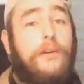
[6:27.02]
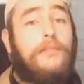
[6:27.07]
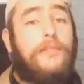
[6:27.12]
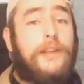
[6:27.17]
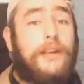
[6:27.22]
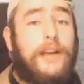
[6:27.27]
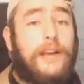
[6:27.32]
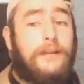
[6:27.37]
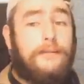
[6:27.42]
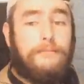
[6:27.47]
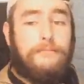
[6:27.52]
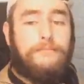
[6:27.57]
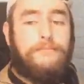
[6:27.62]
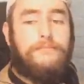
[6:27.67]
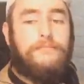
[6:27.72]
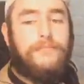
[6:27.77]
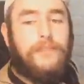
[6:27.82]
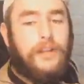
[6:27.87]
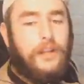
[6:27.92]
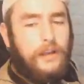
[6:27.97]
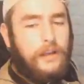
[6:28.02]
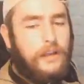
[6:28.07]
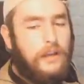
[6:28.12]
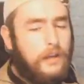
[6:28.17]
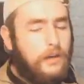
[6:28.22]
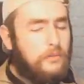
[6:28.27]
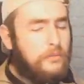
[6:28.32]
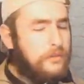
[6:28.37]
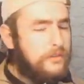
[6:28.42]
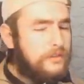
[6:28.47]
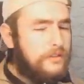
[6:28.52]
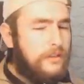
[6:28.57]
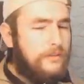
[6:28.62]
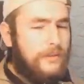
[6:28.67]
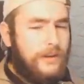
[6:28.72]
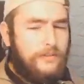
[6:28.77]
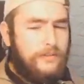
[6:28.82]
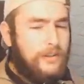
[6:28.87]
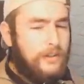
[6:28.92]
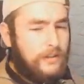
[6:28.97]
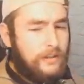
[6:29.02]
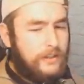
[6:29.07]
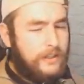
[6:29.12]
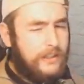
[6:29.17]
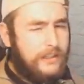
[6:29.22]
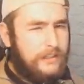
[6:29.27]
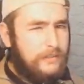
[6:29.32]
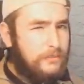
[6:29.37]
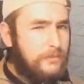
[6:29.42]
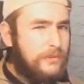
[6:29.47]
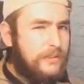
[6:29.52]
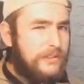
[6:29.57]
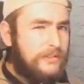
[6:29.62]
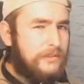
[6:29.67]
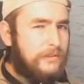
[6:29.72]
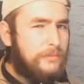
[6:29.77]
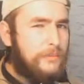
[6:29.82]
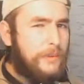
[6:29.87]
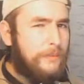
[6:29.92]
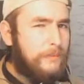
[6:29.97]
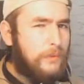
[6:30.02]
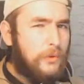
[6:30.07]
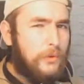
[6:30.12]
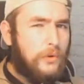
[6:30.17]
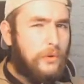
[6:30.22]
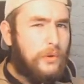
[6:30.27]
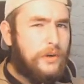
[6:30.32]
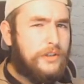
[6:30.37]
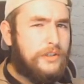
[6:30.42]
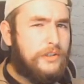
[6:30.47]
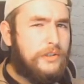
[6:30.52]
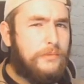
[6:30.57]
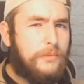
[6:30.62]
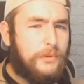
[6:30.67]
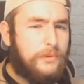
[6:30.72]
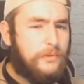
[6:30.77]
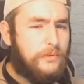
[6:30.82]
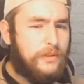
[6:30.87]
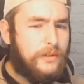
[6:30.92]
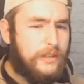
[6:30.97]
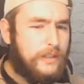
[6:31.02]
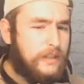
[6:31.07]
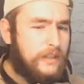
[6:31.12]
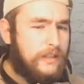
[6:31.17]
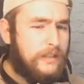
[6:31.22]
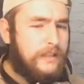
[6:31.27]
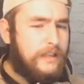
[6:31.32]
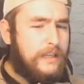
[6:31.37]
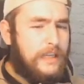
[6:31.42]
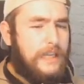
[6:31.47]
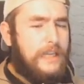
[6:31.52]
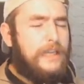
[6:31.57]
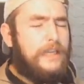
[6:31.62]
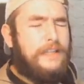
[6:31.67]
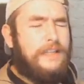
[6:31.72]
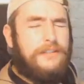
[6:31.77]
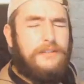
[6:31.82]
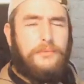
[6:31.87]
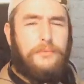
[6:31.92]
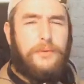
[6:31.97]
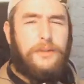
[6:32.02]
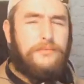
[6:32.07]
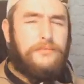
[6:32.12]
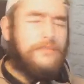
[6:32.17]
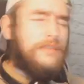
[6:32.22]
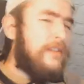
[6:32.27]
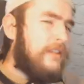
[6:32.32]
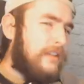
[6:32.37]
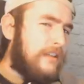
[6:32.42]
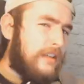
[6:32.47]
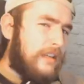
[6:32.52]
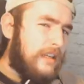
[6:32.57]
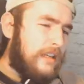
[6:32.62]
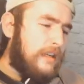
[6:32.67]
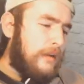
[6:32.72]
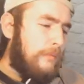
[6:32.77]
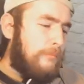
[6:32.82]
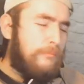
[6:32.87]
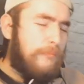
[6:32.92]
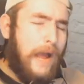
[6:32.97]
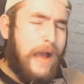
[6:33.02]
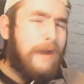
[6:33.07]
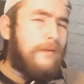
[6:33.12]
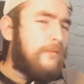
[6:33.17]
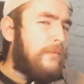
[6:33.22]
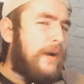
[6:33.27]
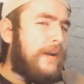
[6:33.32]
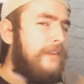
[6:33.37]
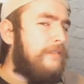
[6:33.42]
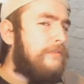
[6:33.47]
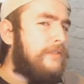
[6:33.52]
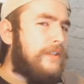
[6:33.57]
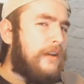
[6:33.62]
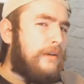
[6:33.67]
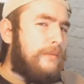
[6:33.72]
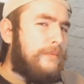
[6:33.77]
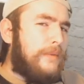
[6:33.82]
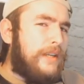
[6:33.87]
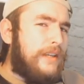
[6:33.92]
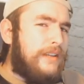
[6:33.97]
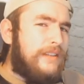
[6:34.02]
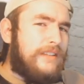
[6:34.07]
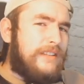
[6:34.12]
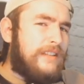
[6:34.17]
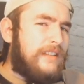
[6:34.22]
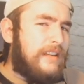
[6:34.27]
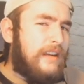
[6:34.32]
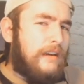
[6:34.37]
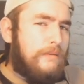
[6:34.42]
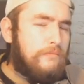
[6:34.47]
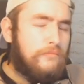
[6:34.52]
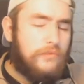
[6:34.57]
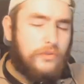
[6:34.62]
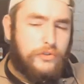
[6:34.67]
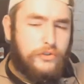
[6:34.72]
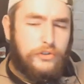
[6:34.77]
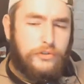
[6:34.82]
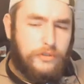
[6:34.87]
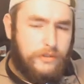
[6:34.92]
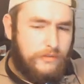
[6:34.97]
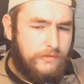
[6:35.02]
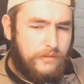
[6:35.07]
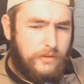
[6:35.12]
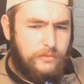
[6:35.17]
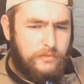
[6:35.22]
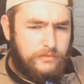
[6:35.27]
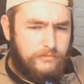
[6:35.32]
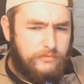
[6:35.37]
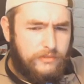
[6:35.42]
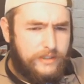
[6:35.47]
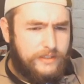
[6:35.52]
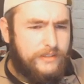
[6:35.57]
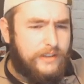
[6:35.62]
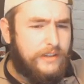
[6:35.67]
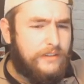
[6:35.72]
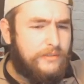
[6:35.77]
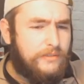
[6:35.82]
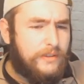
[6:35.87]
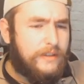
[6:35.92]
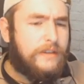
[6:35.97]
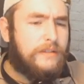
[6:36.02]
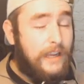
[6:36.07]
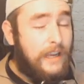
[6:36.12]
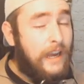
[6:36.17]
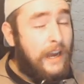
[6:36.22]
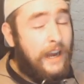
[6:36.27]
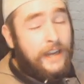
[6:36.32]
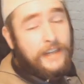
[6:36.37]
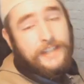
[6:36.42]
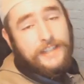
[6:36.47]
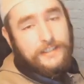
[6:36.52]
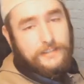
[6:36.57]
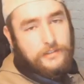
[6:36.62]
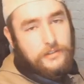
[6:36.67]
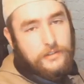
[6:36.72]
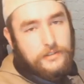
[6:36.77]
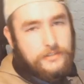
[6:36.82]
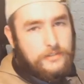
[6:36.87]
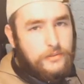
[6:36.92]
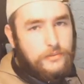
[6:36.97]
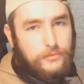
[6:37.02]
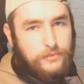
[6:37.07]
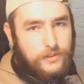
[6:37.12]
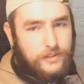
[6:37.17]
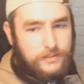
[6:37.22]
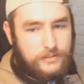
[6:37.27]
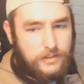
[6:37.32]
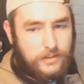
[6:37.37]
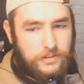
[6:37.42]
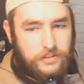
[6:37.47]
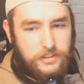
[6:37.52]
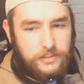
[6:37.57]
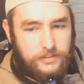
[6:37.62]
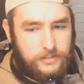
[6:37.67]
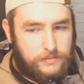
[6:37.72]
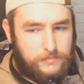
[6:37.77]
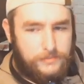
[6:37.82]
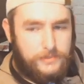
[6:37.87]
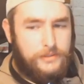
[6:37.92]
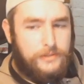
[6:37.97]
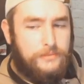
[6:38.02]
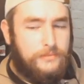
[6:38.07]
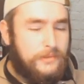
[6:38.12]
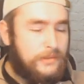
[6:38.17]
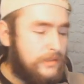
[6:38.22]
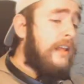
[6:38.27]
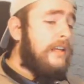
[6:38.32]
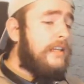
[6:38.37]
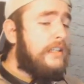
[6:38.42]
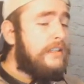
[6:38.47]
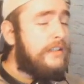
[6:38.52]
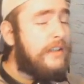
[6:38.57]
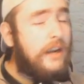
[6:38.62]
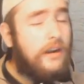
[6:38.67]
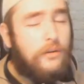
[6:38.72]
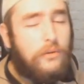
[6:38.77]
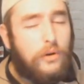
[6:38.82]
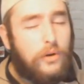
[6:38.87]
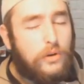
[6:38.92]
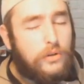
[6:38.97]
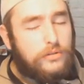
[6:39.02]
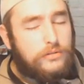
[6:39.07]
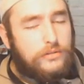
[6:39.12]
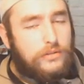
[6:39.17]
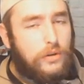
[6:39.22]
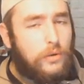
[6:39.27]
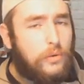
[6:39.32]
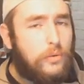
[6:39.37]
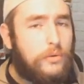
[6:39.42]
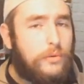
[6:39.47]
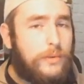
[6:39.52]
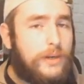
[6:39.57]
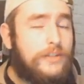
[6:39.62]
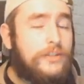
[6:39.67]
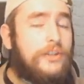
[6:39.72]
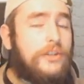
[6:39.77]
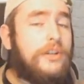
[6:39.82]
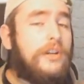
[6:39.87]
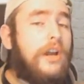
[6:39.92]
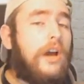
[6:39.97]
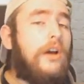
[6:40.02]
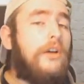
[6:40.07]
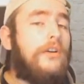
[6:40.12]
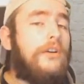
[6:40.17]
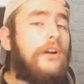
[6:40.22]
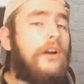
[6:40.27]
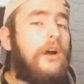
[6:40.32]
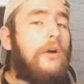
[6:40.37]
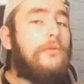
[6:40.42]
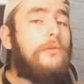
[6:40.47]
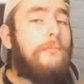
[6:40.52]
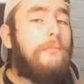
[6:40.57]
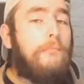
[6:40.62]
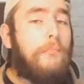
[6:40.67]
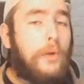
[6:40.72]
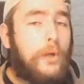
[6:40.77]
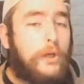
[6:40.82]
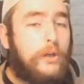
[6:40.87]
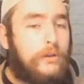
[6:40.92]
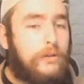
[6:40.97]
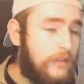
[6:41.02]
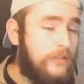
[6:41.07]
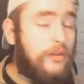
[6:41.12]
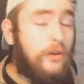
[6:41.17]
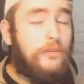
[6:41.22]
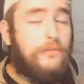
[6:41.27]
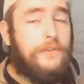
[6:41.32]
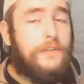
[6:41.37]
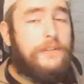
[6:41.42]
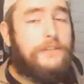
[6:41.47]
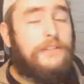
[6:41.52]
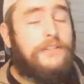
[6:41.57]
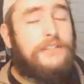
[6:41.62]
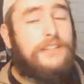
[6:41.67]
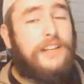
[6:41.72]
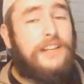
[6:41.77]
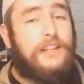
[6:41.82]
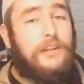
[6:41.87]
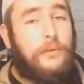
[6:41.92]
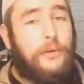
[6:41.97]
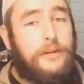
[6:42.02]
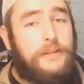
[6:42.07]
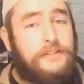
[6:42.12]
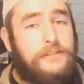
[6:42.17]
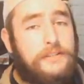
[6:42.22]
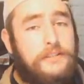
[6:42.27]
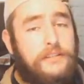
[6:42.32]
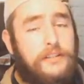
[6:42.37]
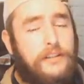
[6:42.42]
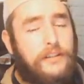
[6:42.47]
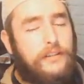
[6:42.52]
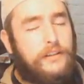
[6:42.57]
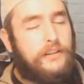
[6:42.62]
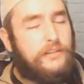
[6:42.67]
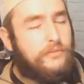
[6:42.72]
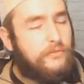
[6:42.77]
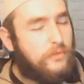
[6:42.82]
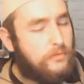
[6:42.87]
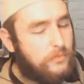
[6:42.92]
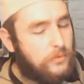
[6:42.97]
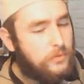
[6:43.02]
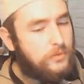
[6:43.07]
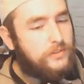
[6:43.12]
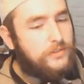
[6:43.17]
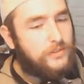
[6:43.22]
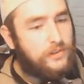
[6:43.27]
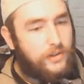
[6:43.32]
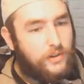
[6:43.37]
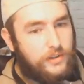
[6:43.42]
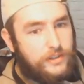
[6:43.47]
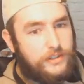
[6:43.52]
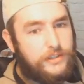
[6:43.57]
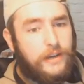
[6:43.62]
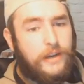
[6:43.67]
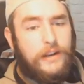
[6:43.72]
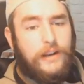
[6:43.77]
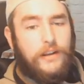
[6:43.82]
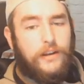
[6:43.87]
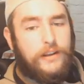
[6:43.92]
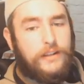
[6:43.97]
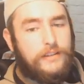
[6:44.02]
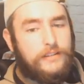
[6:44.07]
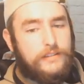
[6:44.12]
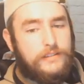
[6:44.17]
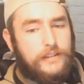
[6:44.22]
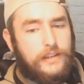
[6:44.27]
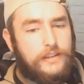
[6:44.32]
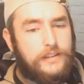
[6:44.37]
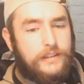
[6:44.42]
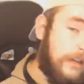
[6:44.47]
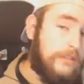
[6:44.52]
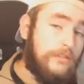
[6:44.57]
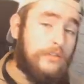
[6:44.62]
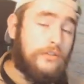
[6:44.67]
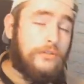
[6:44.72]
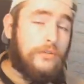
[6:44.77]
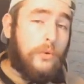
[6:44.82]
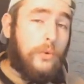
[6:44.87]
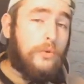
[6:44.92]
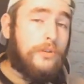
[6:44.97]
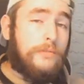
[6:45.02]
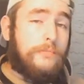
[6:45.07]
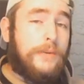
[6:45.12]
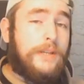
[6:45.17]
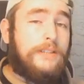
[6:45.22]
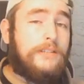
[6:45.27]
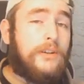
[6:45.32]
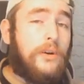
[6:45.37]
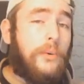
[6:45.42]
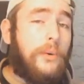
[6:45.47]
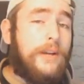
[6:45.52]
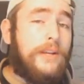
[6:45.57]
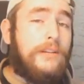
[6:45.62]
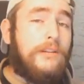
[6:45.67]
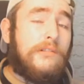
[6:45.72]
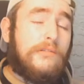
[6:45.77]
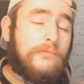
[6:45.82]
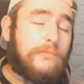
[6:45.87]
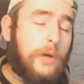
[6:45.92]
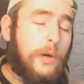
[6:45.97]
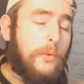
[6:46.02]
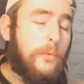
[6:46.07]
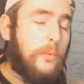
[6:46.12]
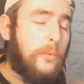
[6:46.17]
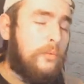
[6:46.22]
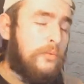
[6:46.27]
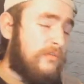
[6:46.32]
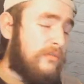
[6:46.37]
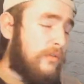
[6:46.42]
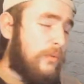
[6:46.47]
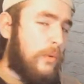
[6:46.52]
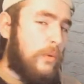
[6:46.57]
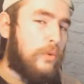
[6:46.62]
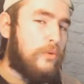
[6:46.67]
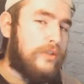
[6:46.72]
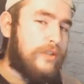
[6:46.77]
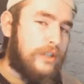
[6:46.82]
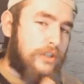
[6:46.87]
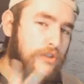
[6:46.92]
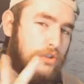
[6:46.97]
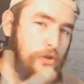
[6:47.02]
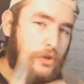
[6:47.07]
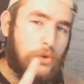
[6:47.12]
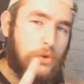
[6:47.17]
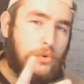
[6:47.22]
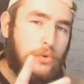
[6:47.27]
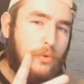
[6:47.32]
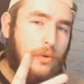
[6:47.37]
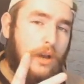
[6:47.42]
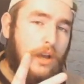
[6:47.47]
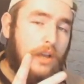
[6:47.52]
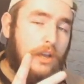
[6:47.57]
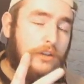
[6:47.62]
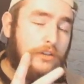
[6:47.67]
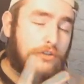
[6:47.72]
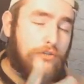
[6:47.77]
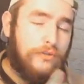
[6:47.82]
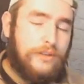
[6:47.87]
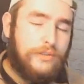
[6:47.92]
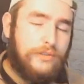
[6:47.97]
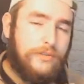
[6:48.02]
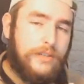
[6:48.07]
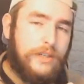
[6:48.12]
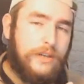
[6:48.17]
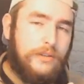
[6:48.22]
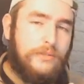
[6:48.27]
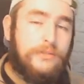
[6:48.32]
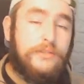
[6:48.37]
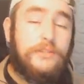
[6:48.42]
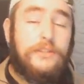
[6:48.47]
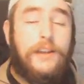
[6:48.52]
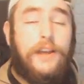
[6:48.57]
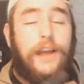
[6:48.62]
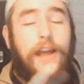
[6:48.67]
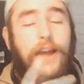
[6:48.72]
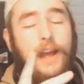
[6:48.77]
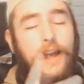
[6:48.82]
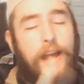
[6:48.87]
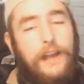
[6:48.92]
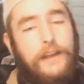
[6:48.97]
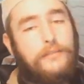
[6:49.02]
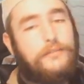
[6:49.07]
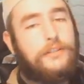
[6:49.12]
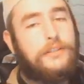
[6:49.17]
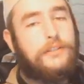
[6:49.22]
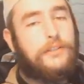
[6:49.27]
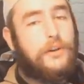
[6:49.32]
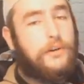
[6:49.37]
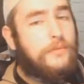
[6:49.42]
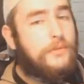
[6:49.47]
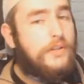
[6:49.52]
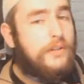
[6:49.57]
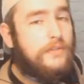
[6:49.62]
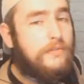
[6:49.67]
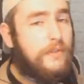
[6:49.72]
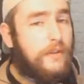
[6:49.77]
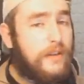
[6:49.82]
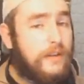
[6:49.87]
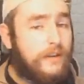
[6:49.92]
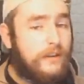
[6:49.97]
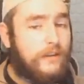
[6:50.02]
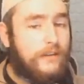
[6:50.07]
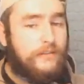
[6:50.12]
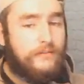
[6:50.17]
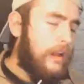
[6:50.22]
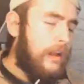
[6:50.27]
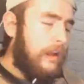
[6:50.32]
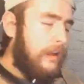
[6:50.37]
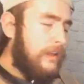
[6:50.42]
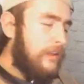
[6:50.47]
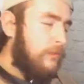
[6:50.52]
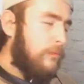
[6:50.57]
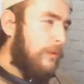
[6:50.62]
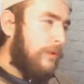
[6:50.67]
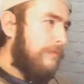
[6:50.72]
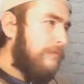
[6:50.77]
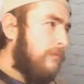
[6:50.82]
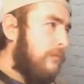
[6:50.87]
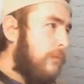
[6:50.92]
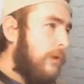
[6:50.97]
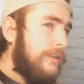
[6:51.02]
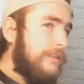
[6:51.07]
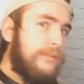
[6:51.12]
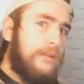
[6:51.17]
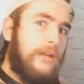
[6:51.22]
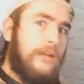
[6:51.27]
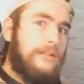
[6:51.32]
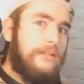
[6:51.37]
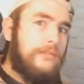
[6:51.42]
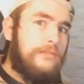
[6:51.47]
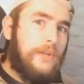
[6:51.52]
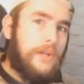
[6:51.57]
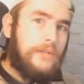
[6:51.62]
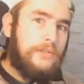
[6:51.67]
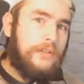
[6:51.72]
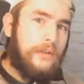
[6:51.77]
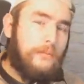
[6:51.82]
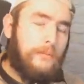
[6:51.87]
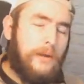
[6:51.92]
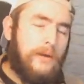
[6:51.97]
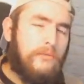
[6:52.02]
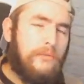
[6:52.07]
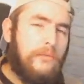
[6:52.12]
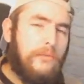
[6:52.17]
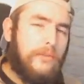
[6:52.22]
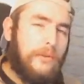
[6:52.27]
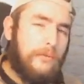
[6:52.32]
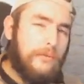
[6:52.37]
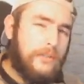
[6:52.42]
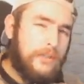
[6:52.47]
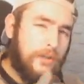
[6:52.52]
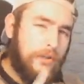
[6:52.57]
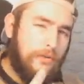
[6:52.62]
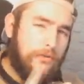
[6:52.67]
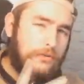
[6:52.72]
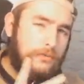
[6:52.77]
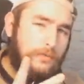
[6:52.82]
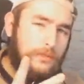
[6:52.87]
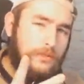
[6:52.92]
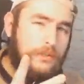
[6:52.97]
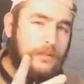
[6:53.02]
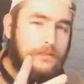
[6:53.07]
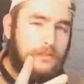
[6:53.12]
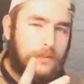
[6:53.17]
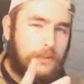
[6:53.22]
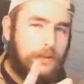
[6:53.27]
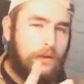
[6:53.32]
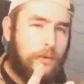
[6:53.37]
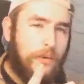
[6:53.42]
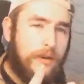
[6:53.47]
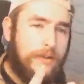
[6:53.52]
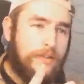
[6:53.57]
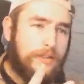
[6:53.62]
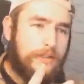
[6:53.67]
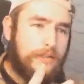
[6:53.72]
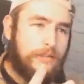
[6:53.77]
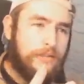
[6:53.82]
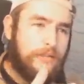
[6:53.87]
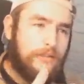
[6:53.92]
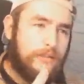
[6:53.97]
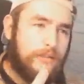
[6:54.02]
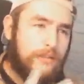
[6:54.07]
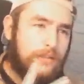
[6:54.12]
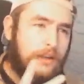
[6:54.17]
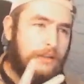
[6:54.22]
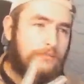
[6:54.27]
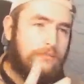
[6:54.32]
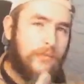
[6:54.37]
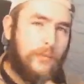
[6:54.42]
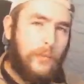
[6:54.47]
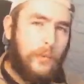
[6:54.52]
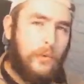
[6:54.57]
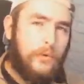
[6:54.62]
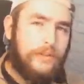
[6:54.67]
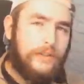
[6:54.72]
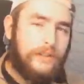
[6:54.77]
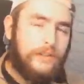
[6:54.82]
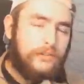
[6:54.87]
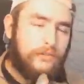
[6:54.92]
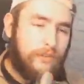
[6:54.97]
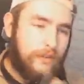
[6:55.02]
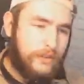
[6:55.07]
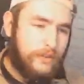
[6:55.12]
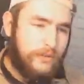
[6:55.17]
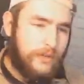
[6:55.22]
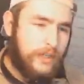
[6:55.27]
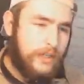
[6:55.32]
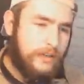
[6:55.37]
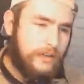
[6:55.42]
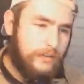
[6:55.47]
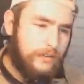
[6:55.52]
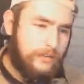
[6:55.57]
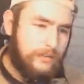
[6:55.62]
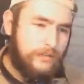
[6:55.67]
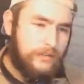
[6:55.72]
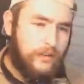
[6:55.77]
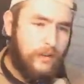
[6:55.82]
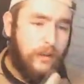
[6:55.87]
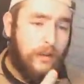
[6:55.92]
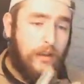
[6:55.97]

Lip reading: of the game. Whereas some other exploits are a bit more questionable, and with ban waves coming in, I'm not sure if I would risk anything else. And it is nice doing things legit sometimes. Now onto all the ways you can earn gold bullion. The obvious is daily quests. This rewards 9 a day, like I said. The Scorched Beast Queen will reward 2 treasury notes every time you defeat her. And when Wastelanders first come out, there were 2 specific quests that rewarded treasury notes,